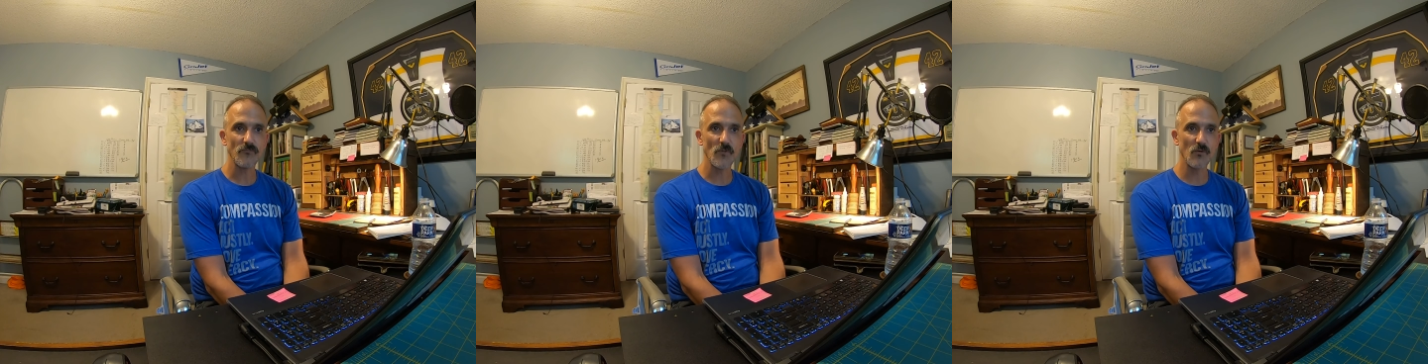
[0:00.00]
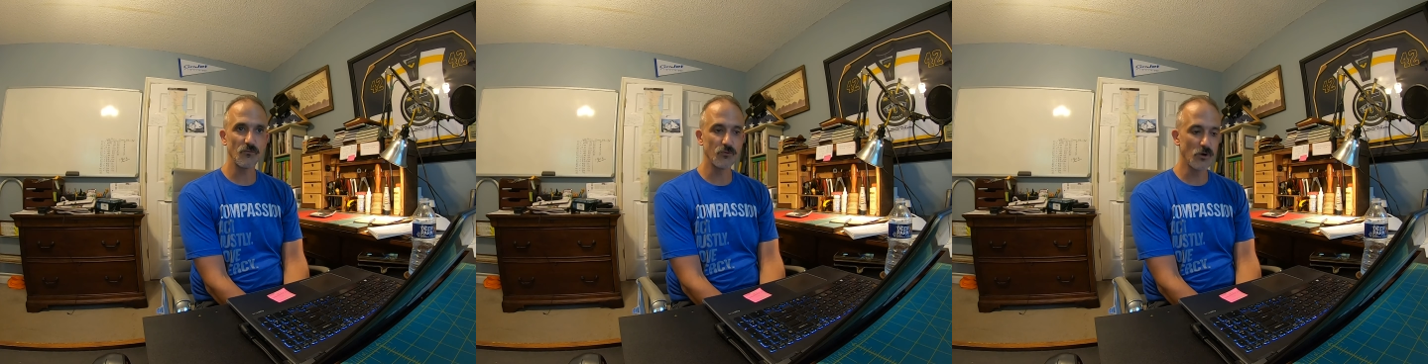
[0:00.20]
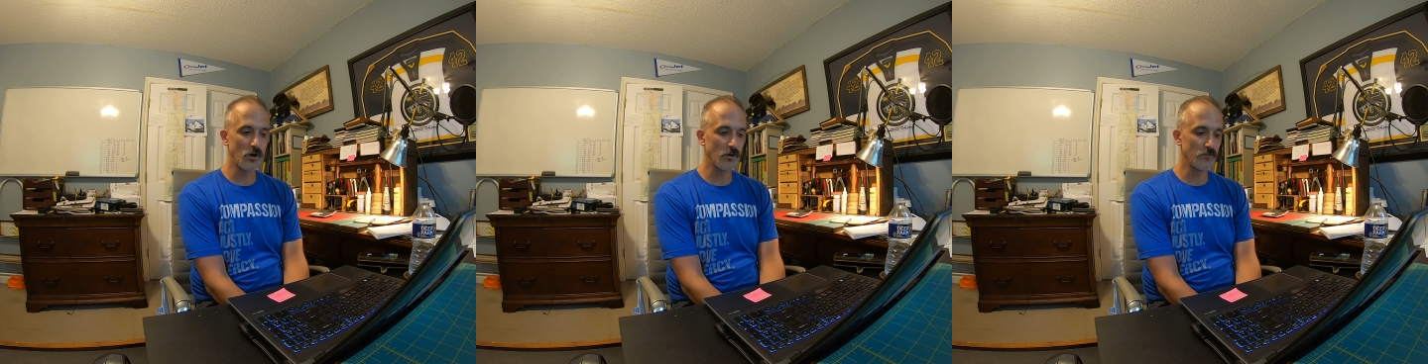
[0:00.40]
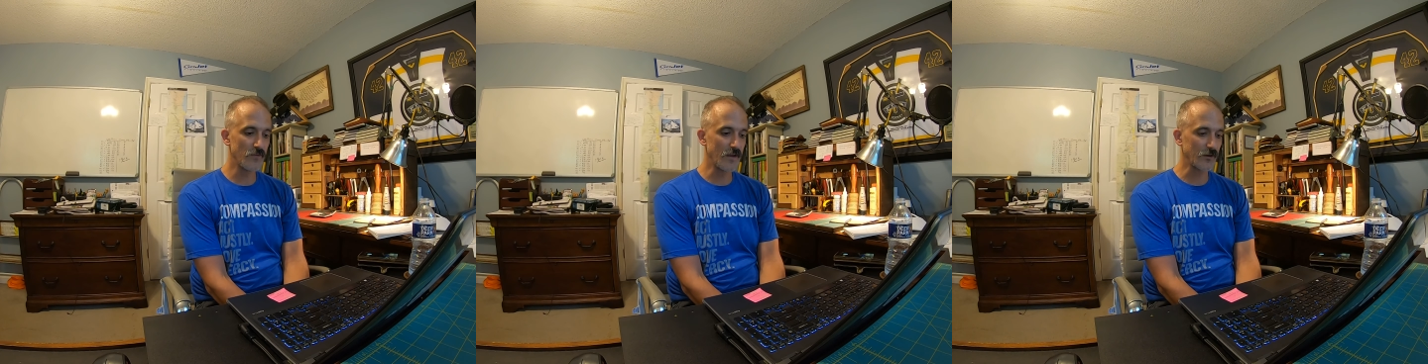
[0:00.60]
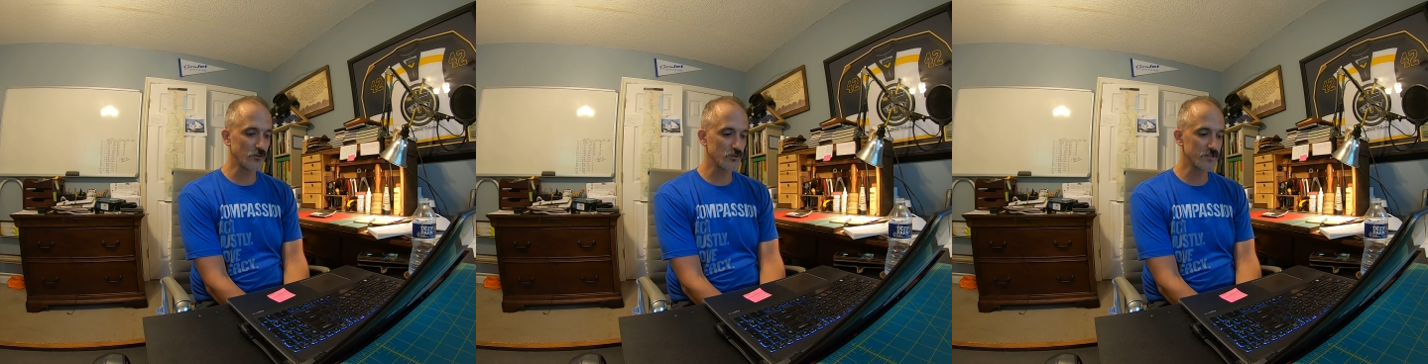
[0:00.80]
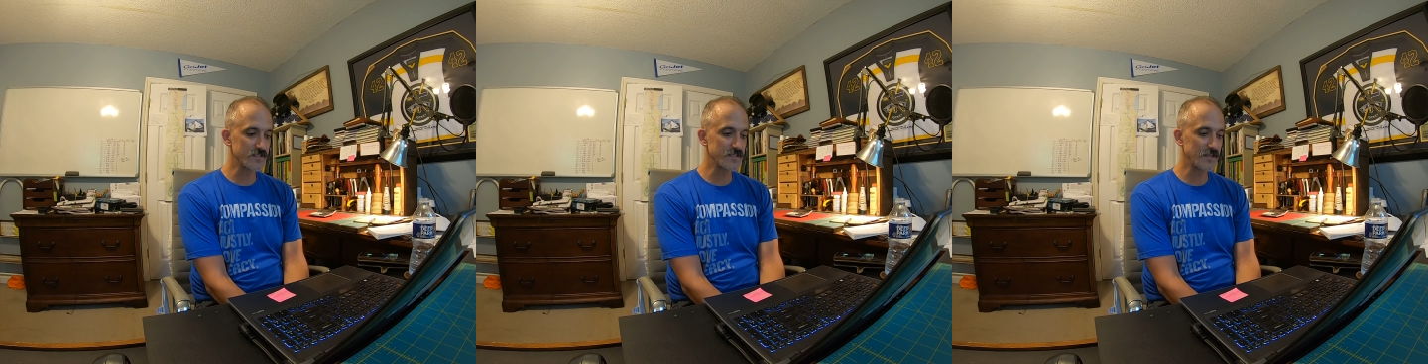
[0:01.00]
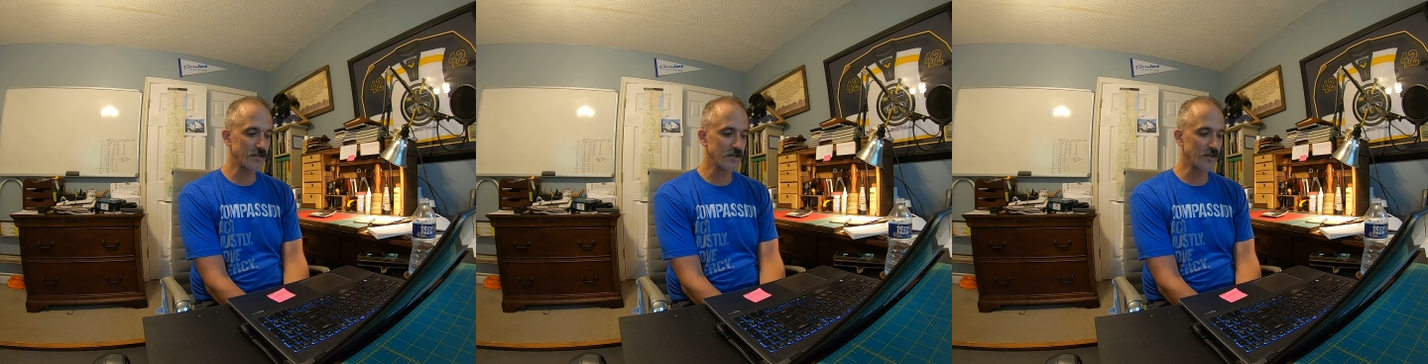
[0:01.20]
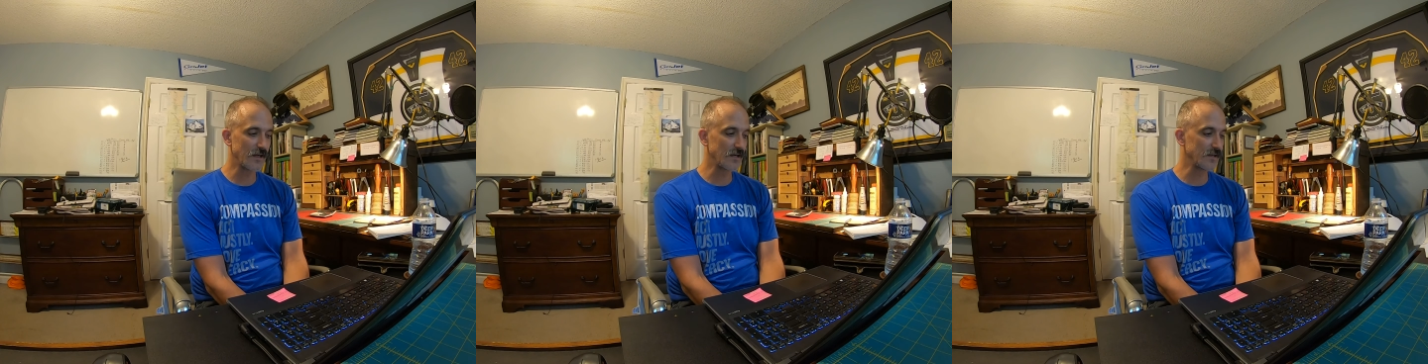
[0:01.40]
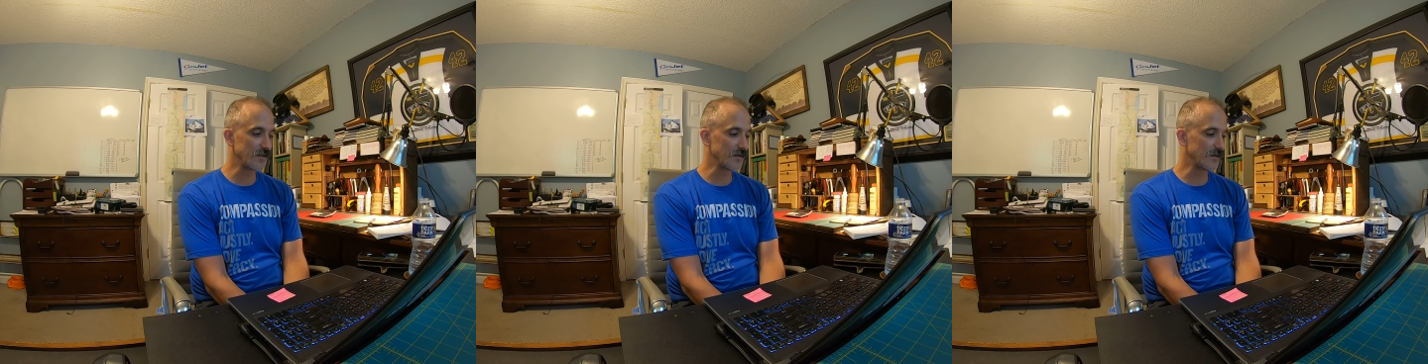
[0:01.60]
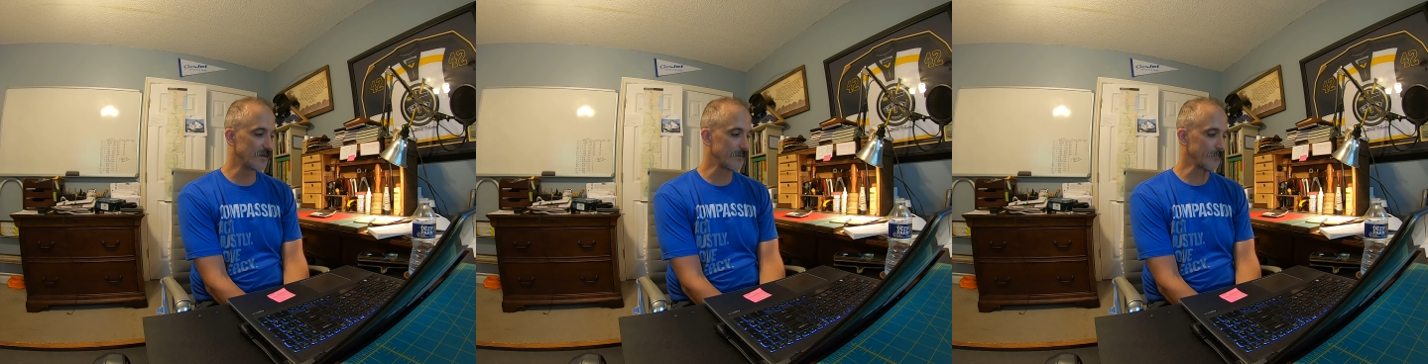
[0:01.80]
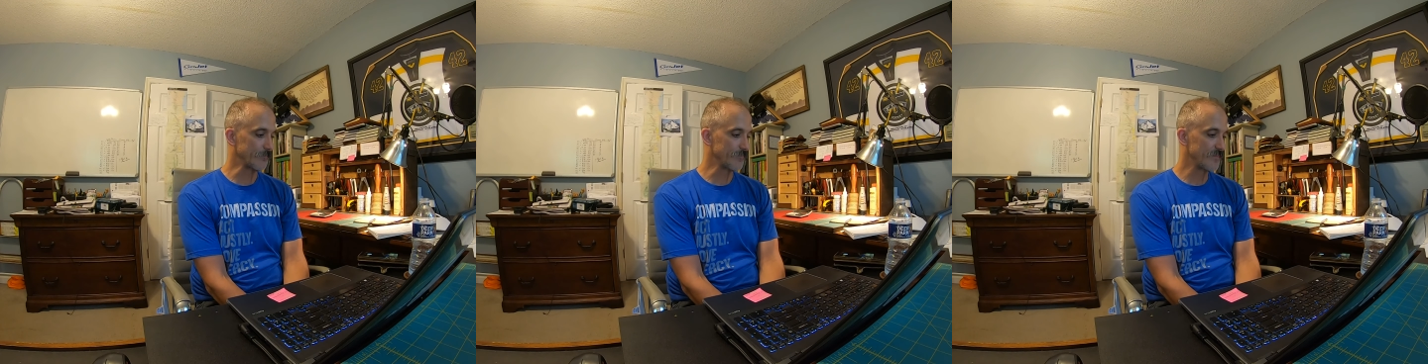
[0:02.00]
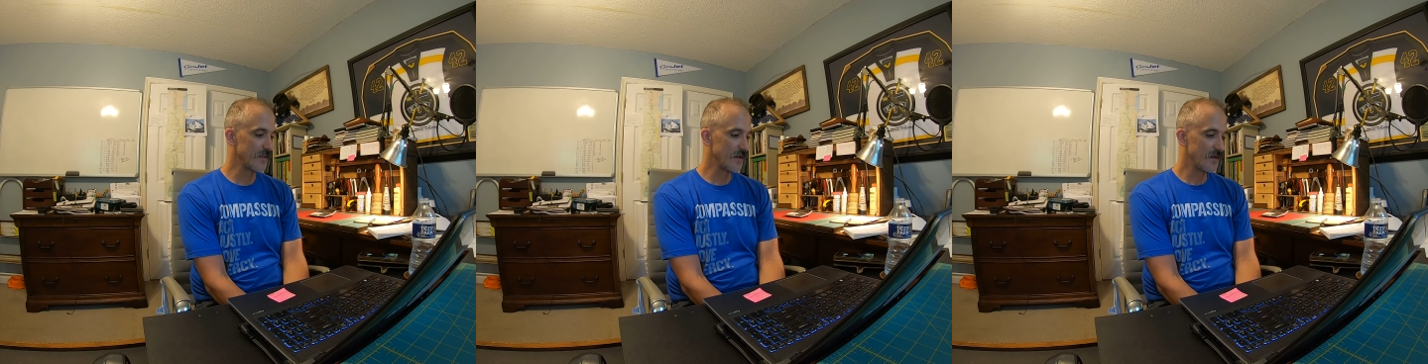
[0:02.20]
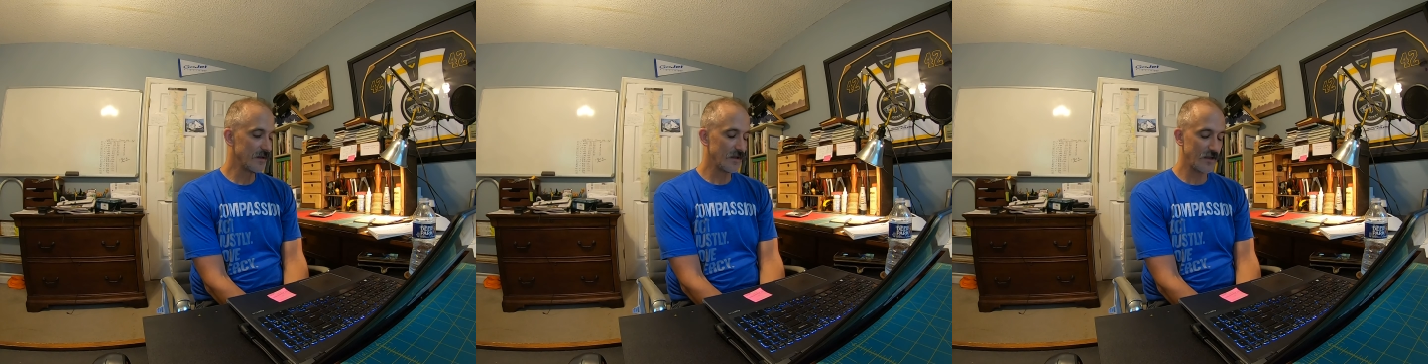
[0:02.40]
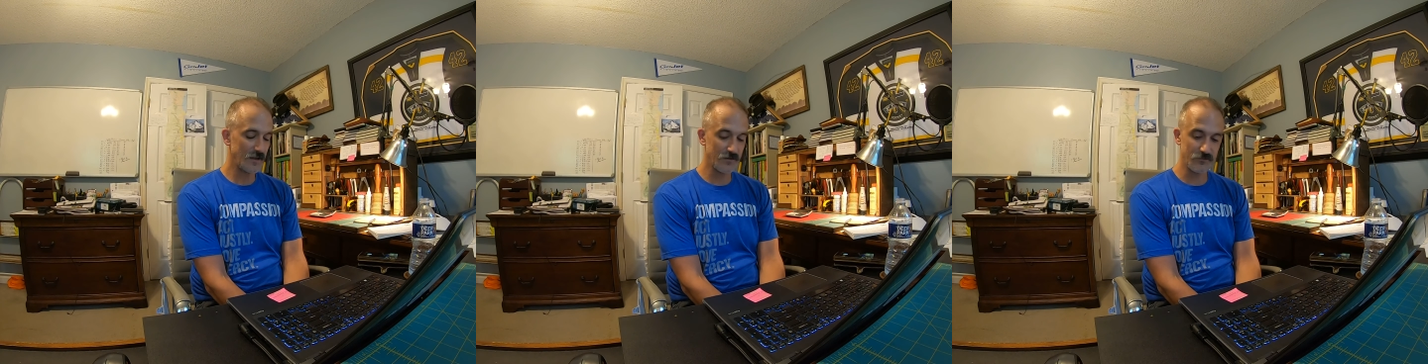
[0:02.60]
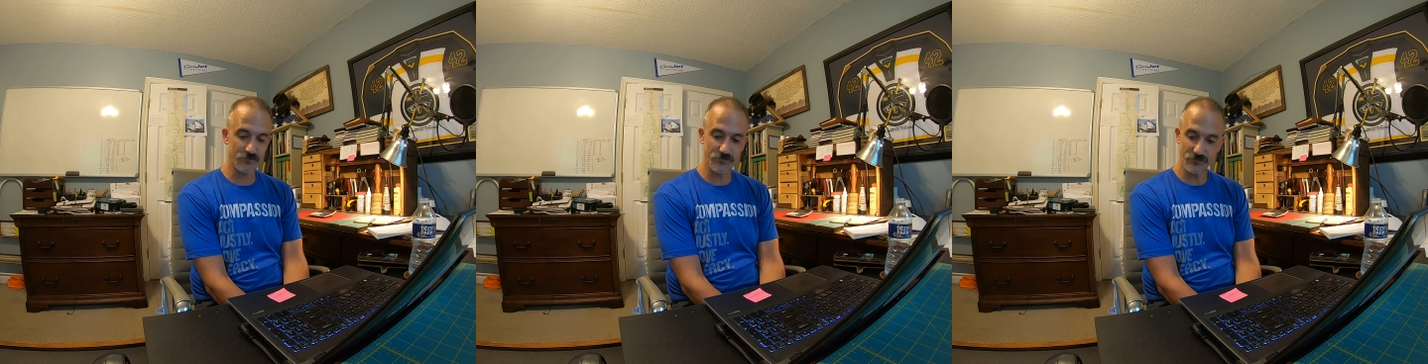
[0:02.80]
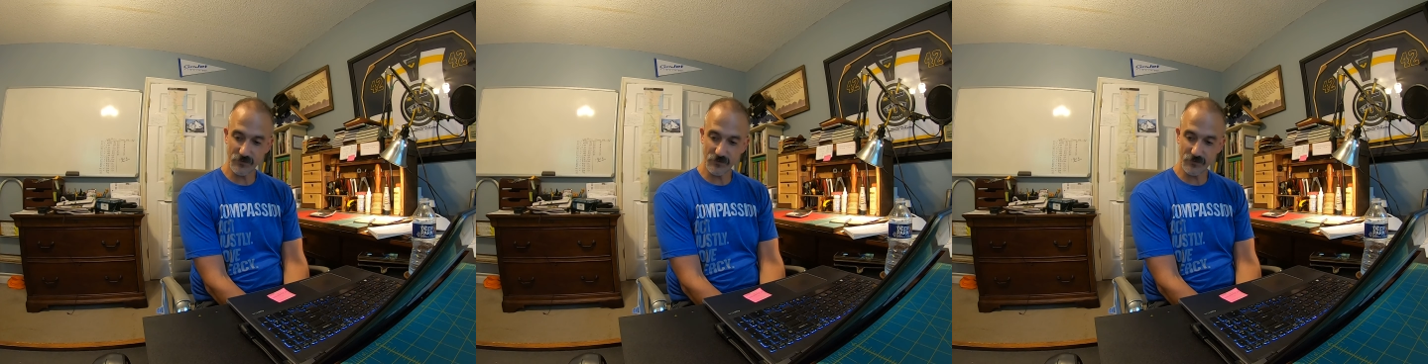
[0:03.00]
for all of that. Kristen and I have,